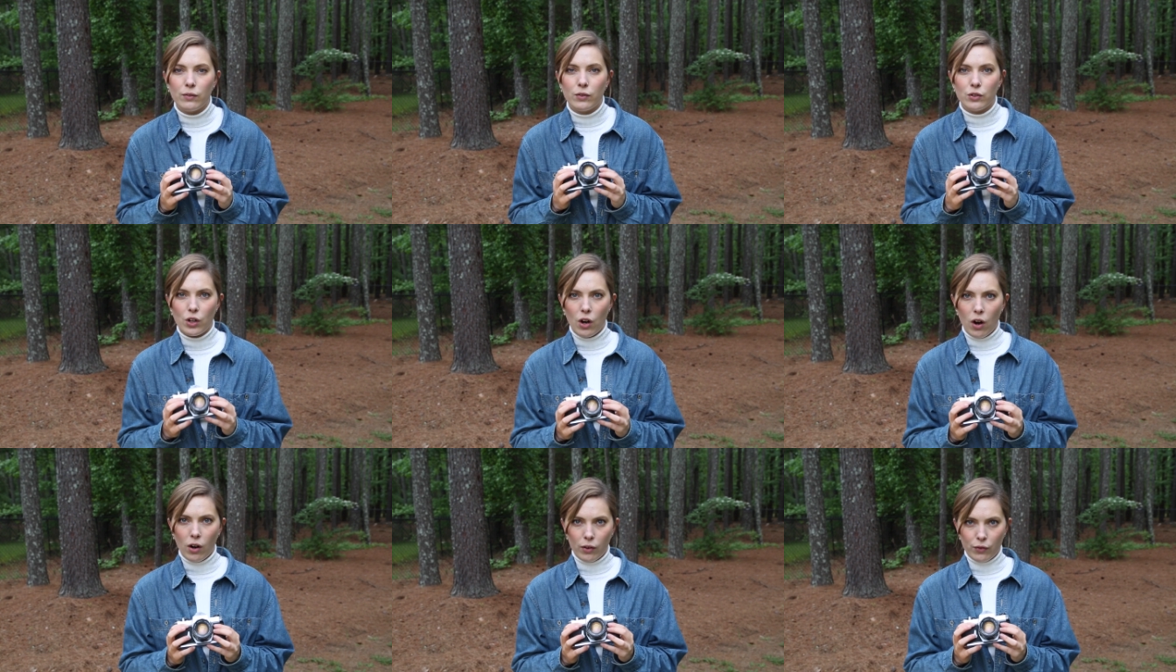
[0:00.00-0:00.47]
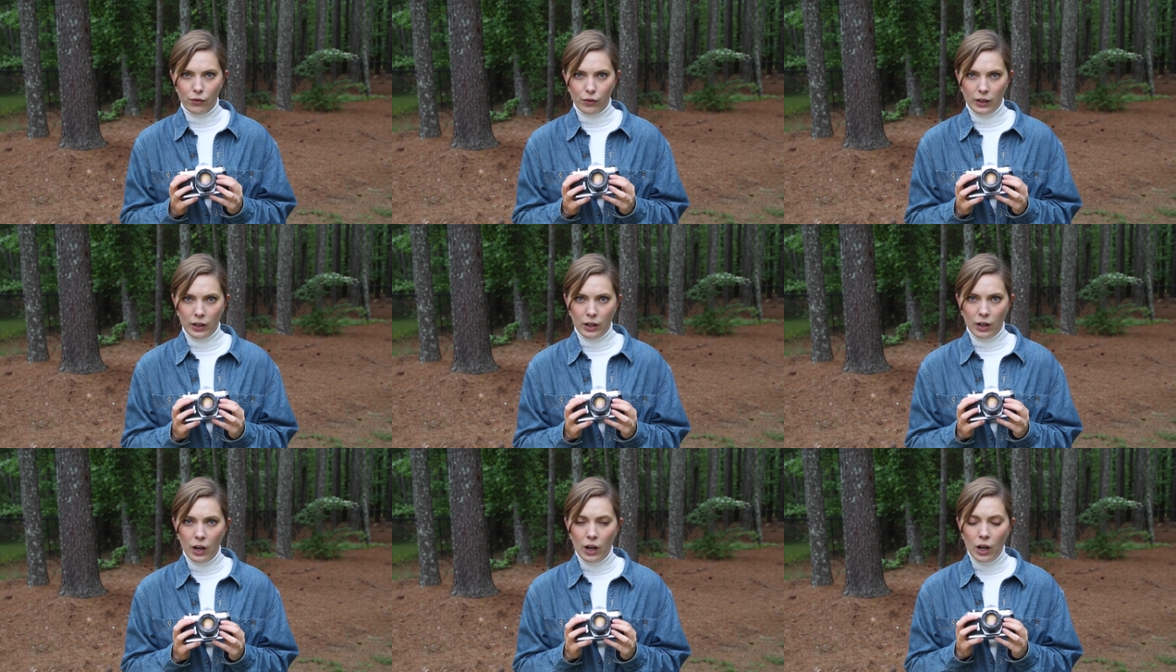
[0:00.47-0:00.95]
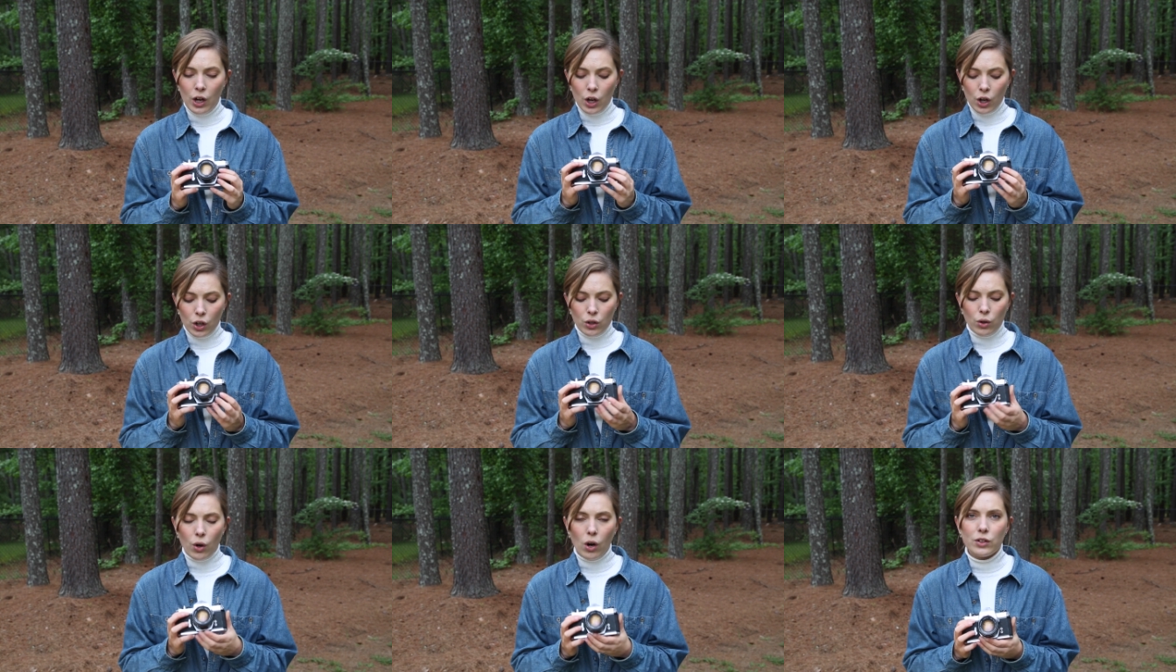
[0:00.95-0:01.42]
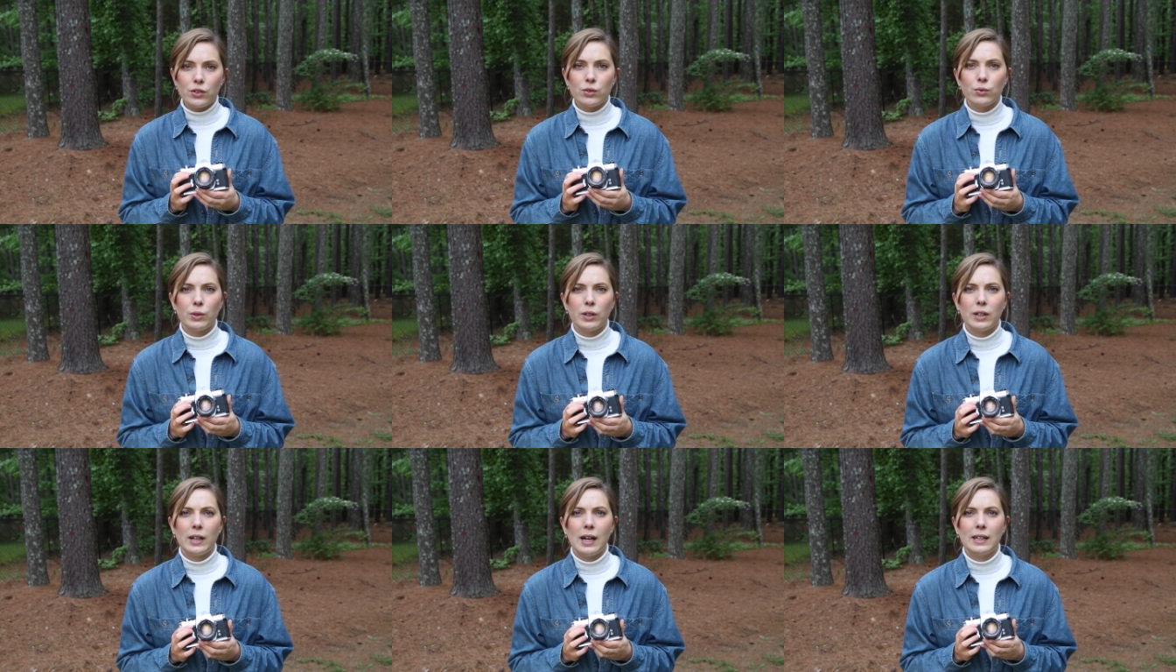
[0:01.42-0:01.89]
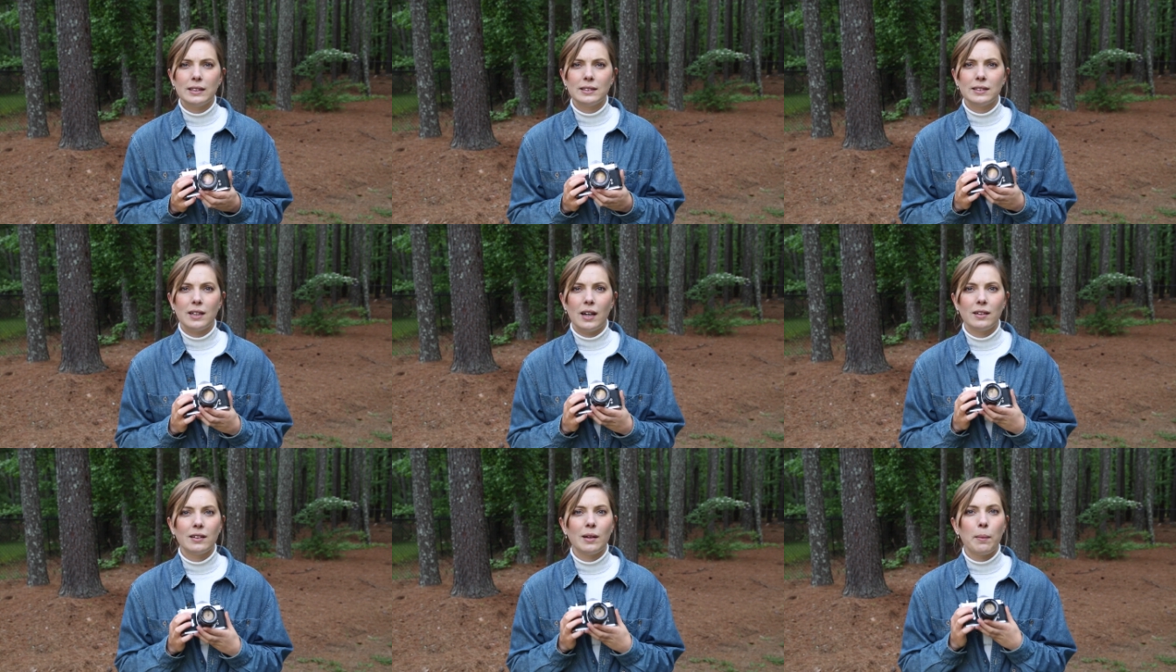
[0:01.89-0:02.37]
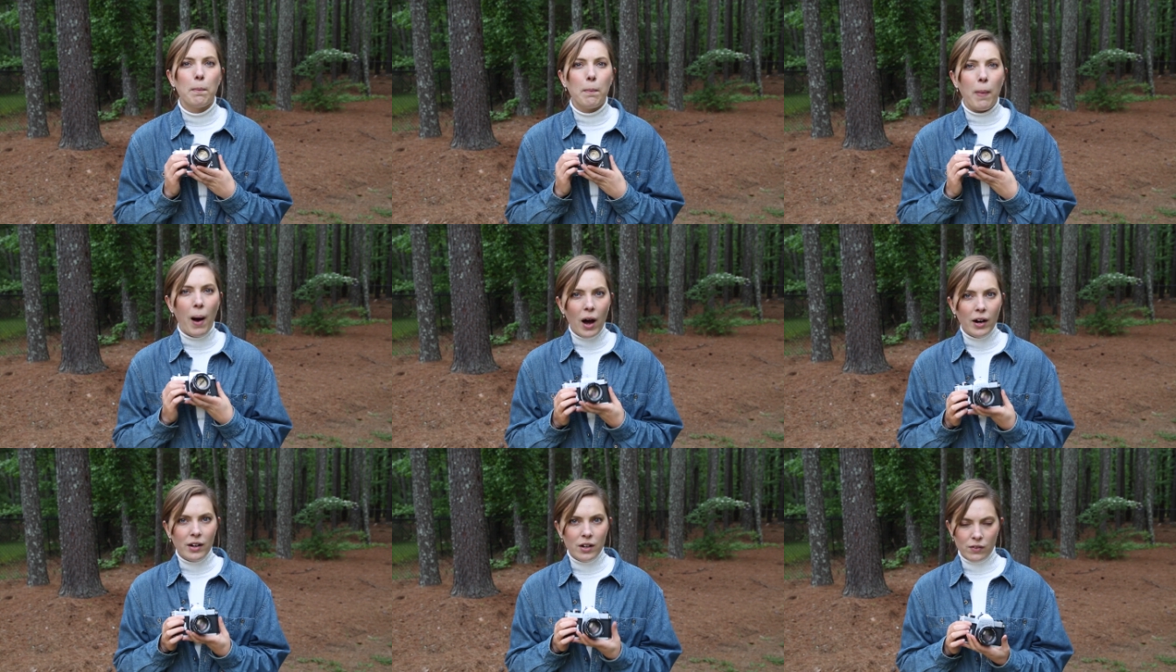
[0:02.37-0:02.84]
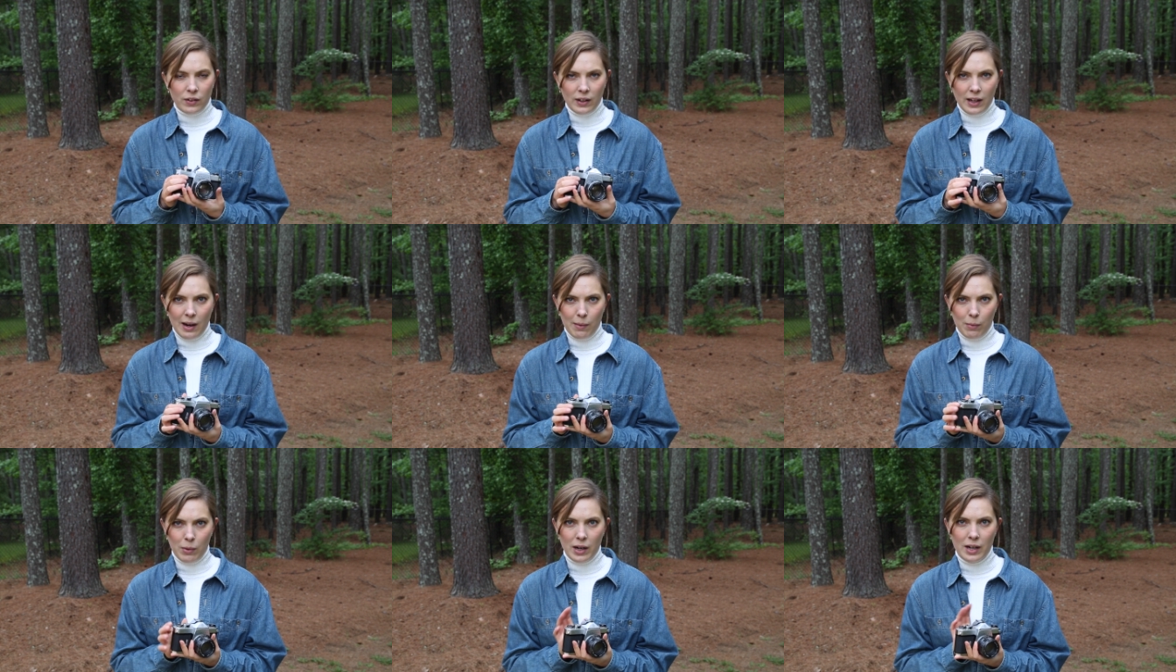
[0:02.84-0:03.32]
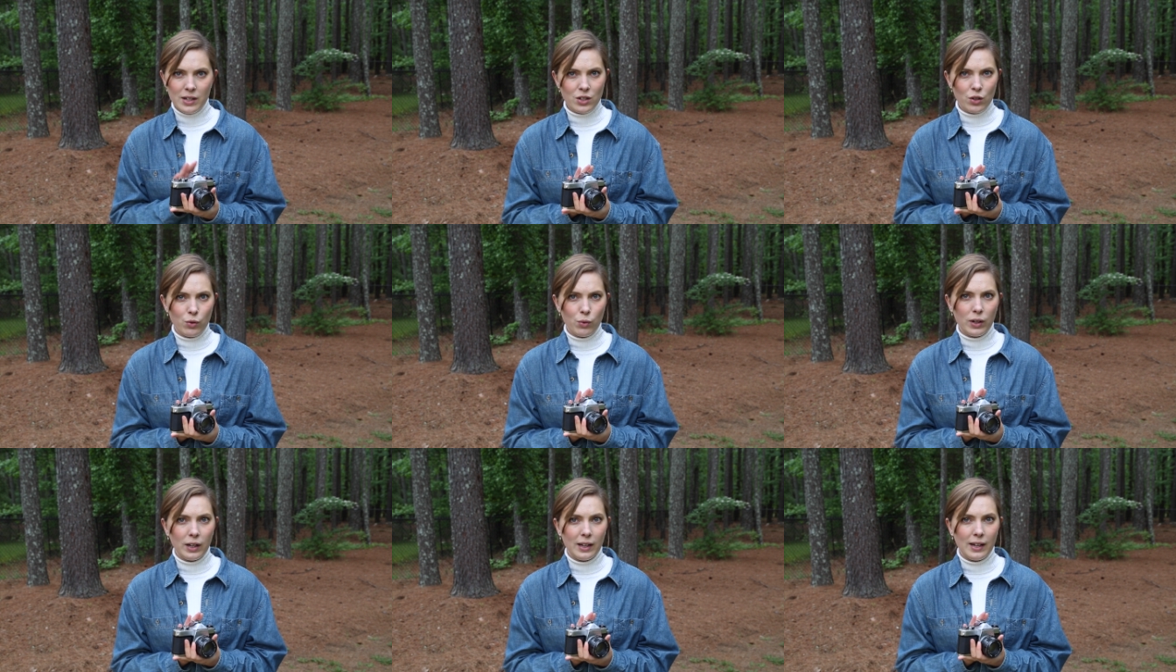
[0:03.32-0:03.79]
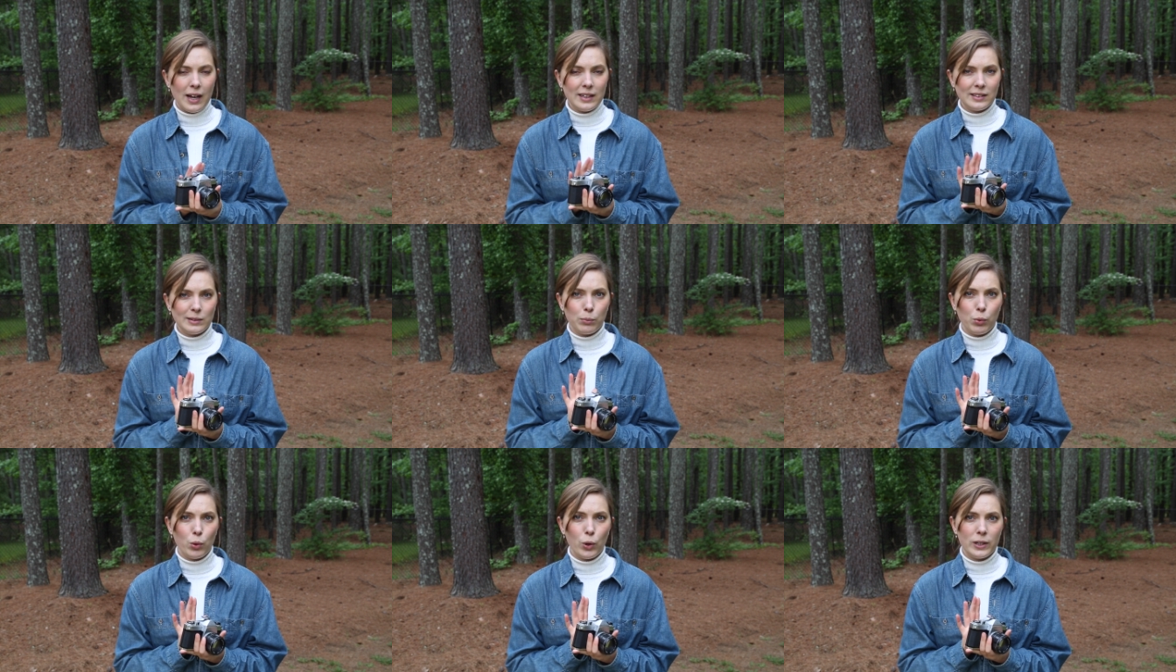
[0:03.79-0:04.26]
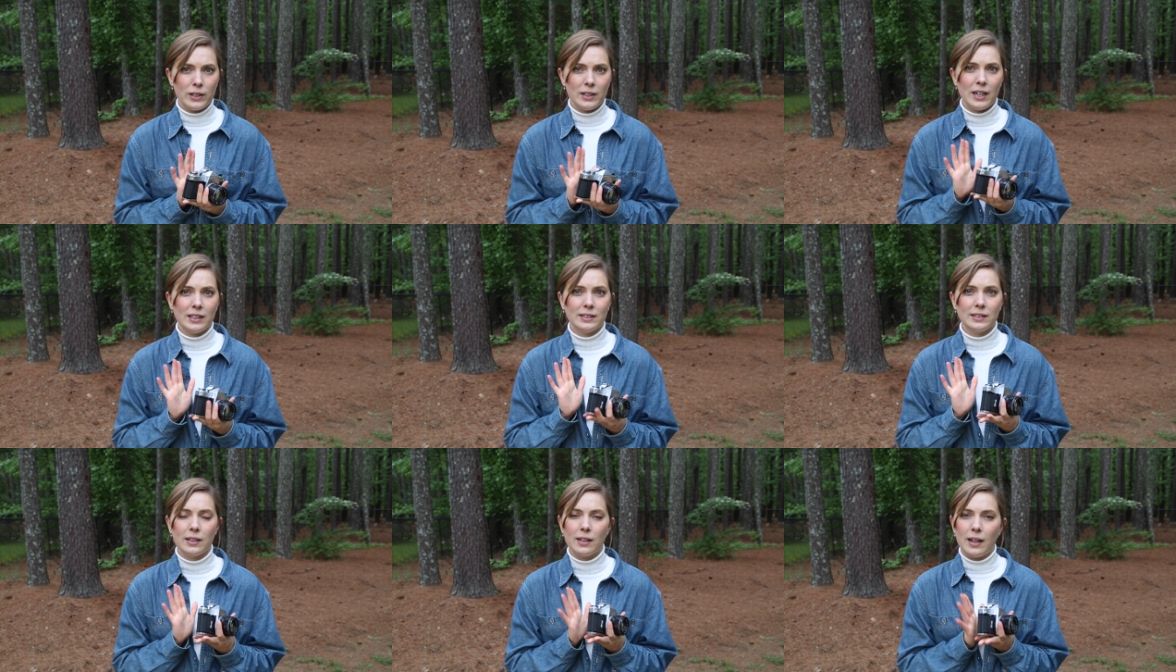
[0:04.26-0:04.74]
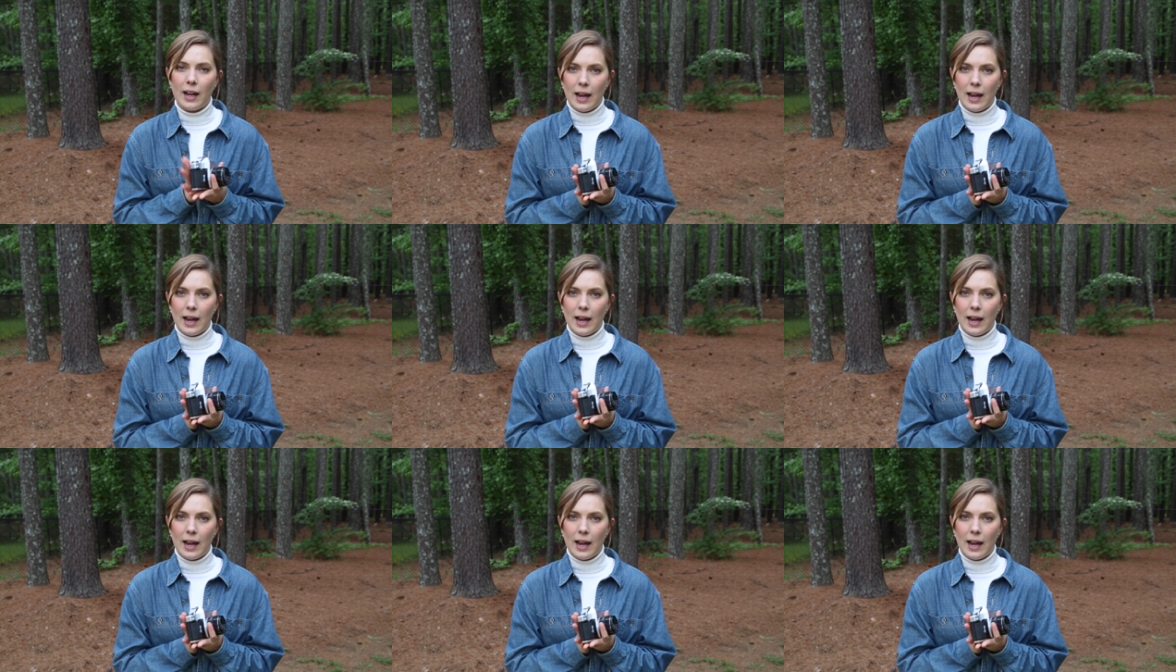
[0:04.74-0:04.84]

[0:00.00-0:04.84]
in photography, you also realize that the body of a camera isn't really as important as the